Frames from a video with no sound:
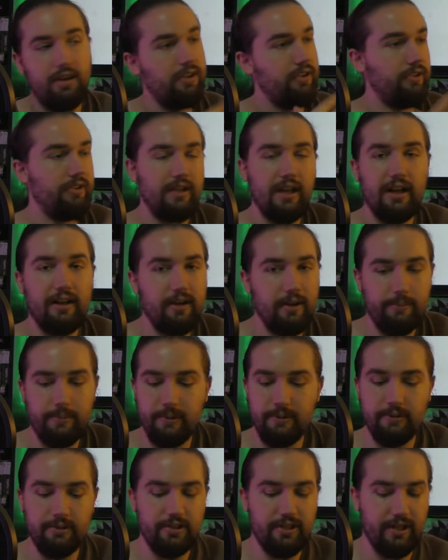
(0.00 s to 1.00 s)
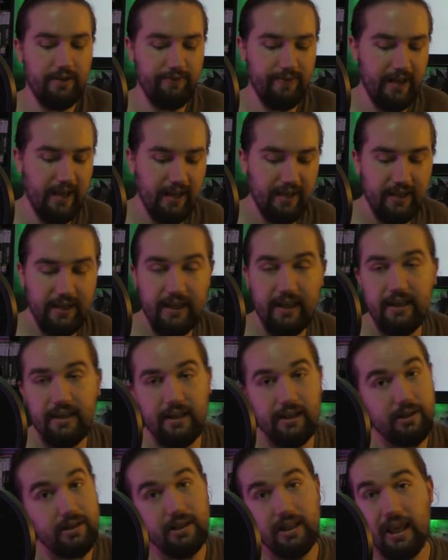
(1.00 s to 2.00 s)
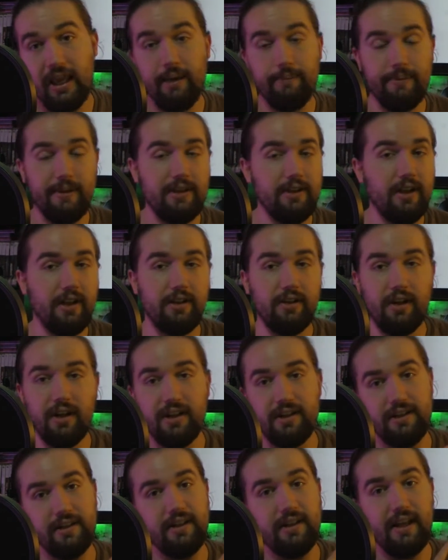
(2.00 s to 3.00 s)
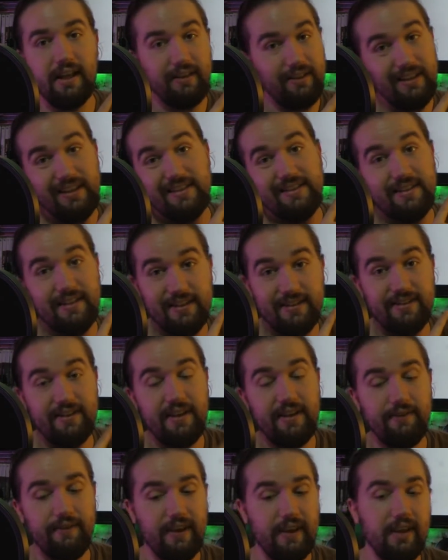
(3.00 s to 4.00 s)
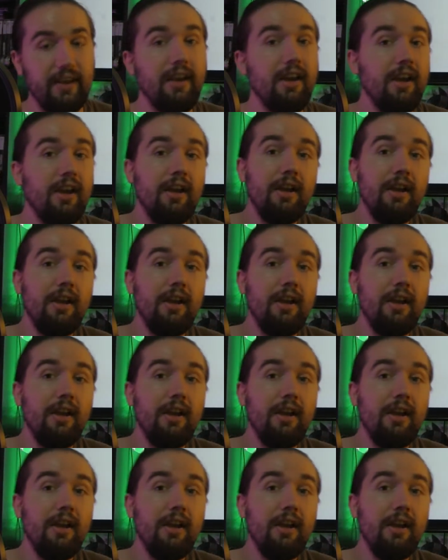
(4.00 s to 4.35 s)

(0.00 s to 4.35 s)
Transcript: You're not going to be able to achieve that. It can't be done on at least this TV,